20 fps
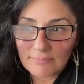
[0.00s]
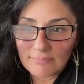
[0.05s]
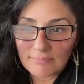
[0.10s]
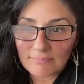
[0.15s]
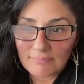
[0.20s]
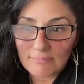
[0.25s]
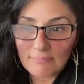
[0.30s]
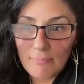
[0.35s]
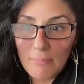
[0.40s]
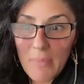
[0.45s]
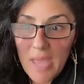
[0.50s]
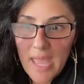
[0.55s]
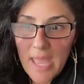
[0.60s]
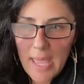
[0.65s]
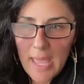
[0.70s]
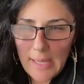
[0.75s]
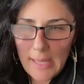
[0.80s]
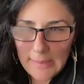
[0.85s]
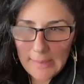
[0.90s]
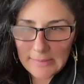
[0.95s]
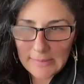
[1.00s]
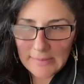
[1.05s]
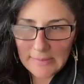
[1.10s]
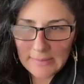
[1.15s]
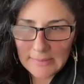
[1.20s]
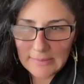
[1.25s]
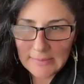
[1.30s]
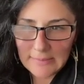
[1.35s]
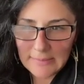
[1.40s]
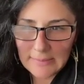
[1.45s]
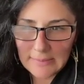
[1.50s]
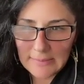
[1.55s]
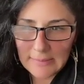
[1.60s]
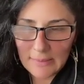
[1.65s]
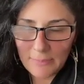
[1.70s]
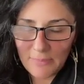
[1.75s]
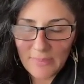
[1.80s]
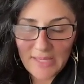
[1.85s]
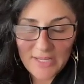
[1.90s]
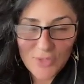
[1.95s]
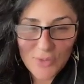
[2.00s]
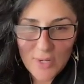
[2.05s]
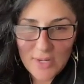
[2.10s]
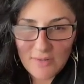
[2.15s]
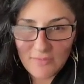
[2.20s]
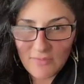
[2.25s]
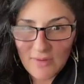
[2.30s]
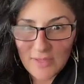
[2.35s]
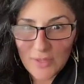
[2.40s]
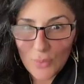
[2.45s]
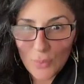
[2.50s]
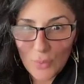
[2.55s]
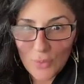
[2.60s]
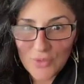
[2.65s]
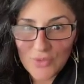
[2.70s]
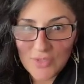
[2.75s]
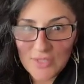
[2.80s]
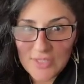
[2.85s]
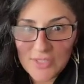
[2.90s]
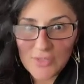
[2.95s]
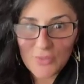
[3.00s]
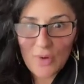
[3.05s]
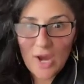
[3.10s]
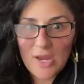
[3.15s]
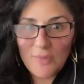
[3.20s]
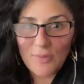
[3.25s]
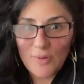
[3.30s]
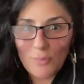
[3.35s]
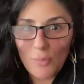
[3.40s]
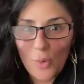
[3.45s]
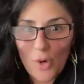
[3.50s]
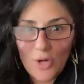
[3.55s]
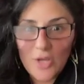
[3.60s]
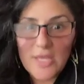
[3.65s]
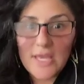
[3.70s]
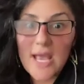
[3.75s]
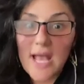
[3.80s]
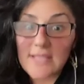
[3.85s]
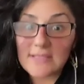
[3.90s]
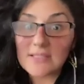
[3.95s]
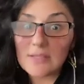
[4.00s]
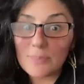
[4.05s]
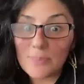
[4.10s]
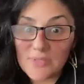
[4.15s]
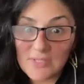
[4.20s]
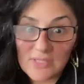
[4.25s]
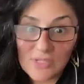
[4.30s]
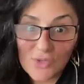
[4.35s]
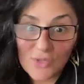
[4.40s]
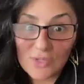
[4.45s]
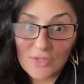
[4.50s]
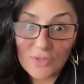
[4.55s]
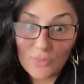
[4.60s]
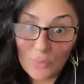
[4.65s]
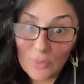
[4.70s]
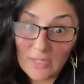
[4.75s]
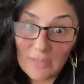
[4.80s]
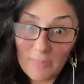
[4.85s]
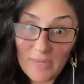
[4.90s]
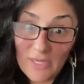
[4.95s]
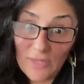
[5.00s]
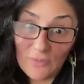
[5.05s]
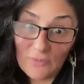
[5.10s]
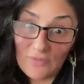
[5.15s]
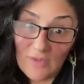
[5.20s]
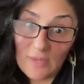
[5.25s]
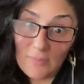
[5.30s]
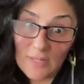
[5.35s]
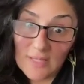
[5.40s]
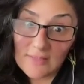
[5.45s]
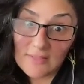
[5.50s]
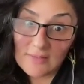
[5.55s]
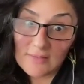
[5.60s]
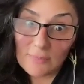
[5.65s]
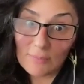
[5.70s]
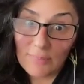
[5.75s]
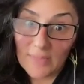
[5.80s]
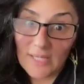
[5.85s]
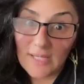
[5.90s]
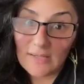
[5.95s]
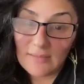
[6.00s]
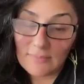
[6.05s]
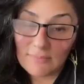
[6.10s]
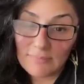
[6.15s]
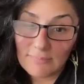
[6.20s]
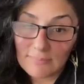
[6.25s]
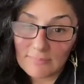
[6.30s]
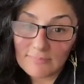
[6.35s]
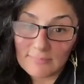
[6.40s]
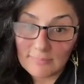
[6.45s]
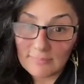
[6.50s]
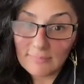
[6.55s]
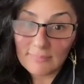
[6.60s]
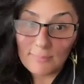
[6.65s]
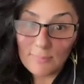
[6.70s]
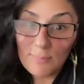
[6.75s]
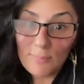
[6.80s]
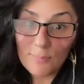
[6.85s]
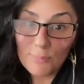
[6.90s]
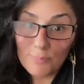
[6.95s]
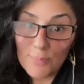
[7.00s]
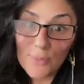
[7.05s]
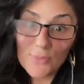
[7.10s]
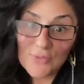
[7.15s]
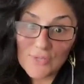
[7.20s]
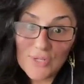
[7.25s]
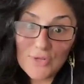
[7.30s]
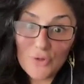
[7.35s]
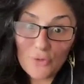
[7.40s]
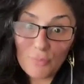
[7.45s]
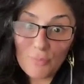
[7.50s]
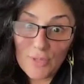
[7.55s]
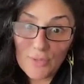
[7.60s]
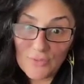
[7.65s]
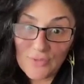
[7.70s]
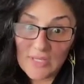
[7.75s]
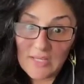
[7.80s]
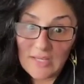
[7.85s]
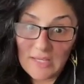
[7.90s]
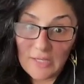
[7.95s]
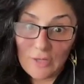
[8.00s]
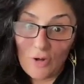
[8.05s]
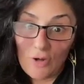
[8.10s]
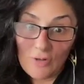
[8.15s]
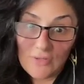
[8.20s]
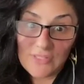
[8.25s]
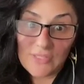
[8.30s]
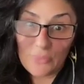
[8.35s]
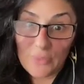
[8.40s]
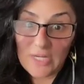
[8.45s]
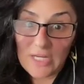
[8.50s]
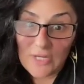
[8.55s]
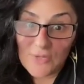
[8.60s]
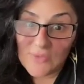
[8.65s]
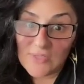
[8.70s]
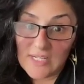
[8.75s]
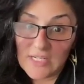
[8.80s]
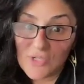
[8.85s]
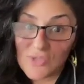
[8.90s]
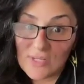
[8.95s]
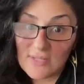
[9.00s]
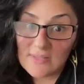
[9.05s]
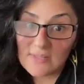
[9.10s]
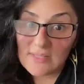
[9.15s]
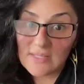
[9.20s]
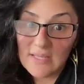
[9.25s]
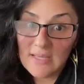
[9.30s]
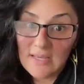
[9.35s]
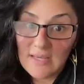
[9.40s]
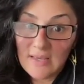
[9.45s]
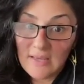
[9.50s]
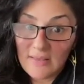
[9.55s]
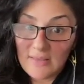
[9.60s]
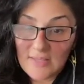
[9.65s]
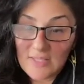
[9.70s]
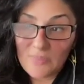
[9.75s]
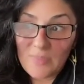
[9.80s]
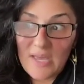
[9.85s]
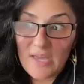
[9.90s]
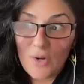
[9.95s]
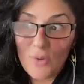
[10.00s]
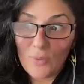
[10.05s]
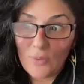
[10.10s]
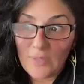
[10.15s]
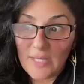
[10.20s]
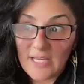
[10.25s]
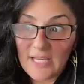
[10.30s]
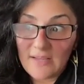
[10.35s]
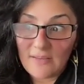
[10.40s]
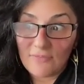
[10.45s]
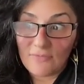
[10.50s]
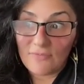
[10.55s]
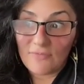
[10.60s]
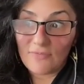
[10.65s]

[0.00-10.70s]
man. I'm like trying to find the words to describe him, where he has the position to really make you famous by posting your music in all his radio stations. This man owned like